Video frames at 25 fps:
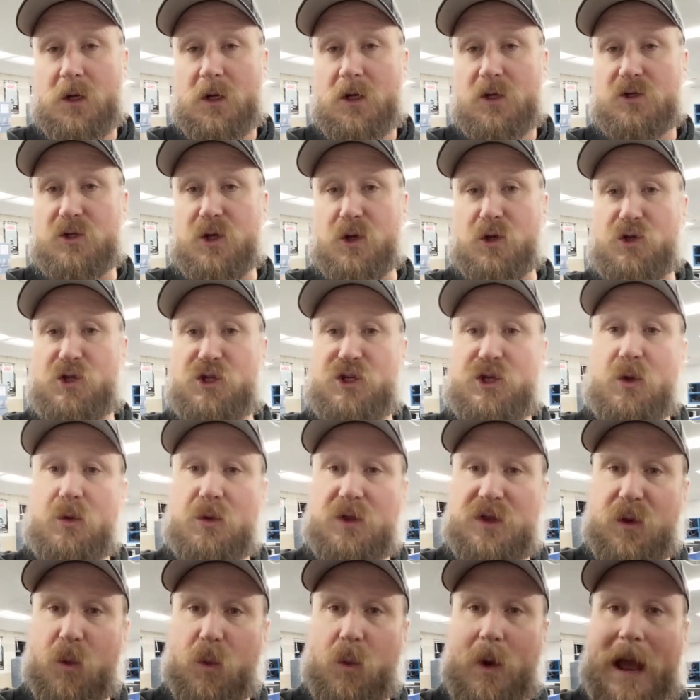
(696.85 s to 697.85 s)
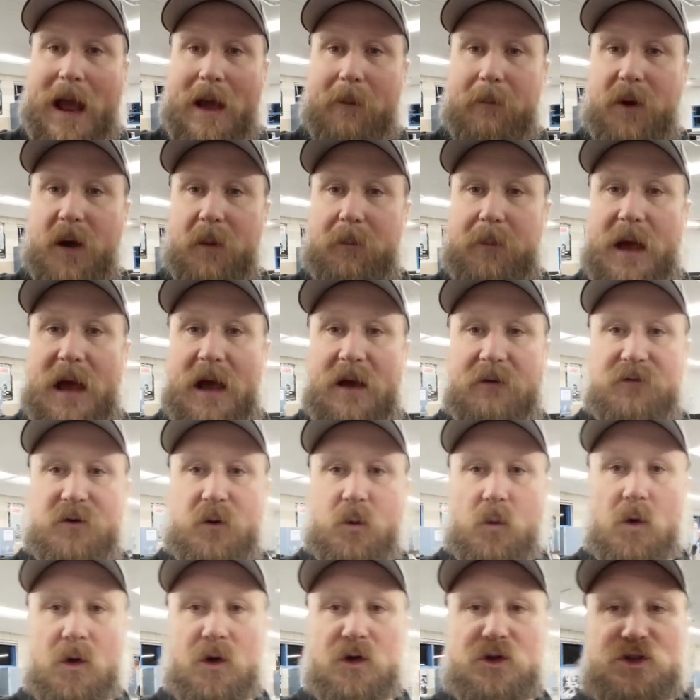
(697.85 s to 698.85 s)
So shoot the wrap up
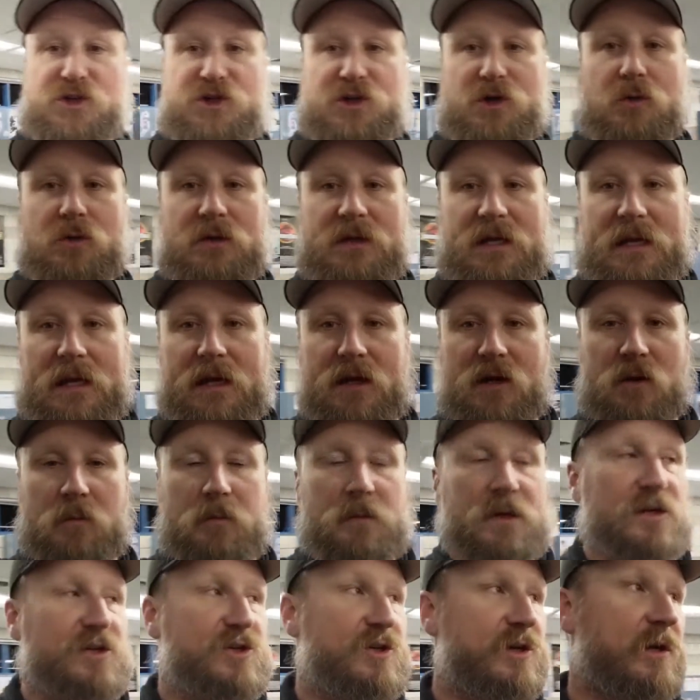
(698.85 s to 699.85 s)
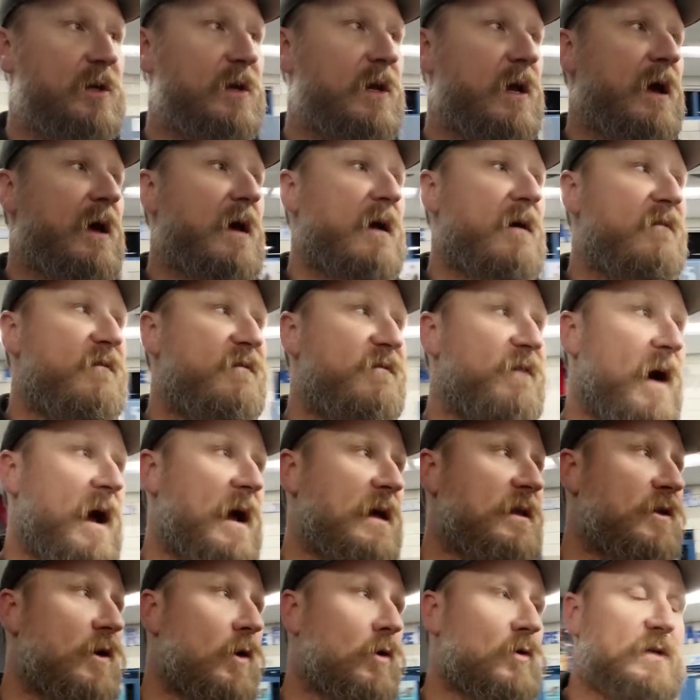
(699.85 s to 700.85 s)
afterwards, shoot the intermission,
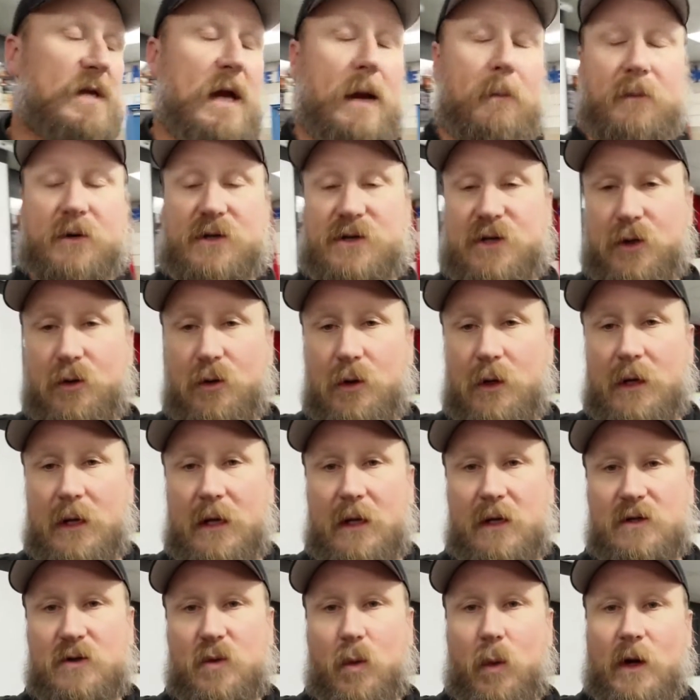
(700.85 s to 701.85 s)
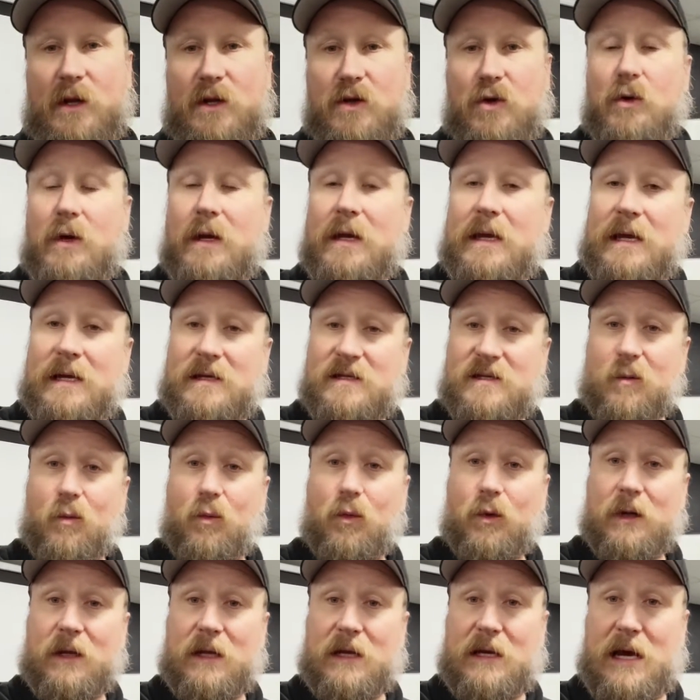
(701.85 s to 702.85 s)
find those opportunities when you can get some
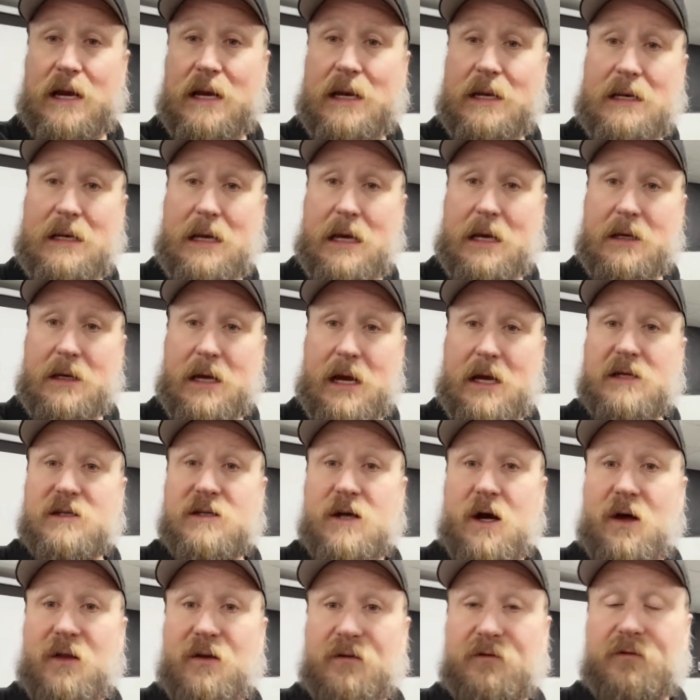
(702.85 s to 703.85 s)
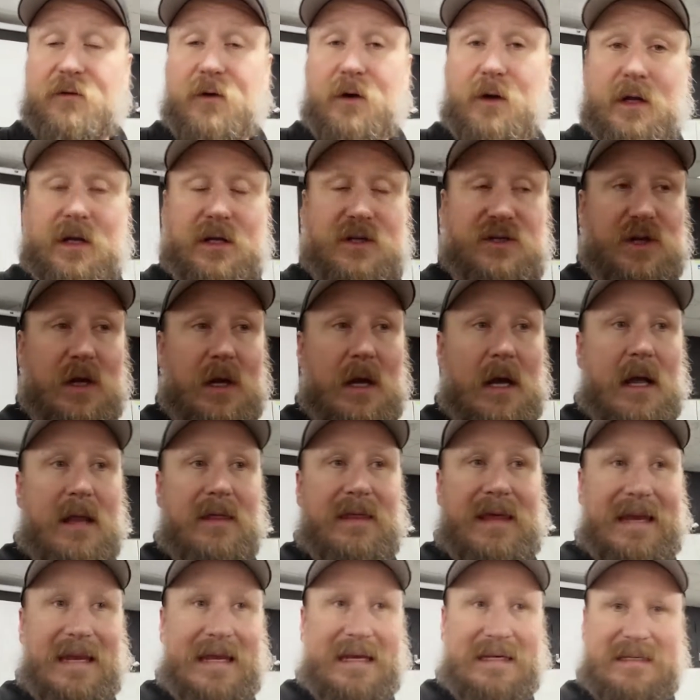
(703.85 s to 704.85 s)
really kind of nice other footage
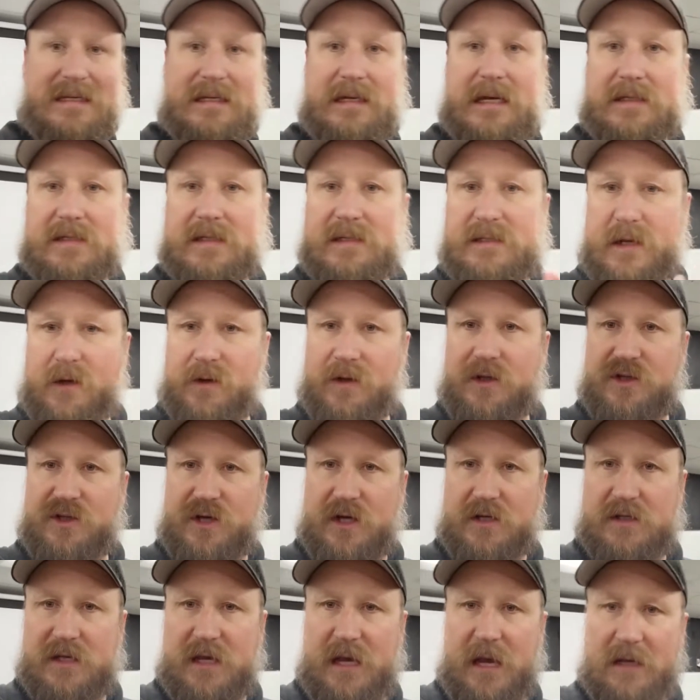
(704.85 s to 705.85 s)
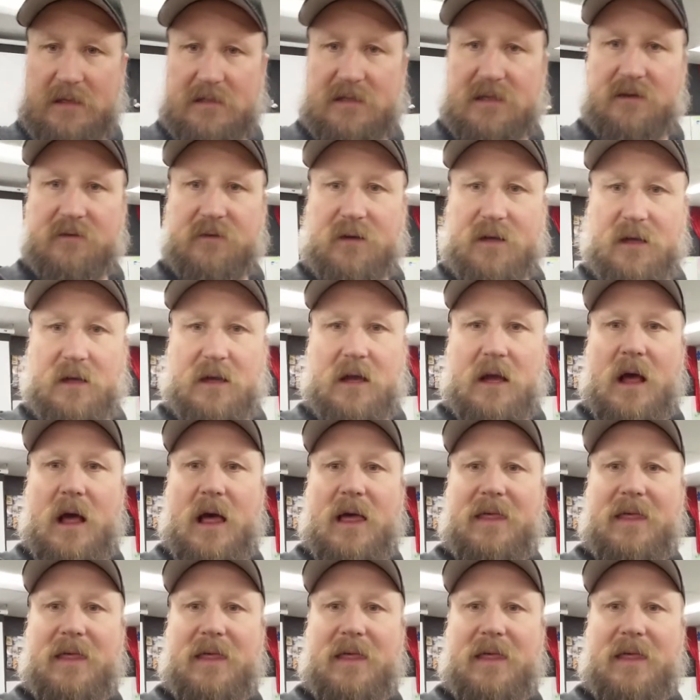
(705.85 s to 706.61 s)
that isn't necessarily just the activity.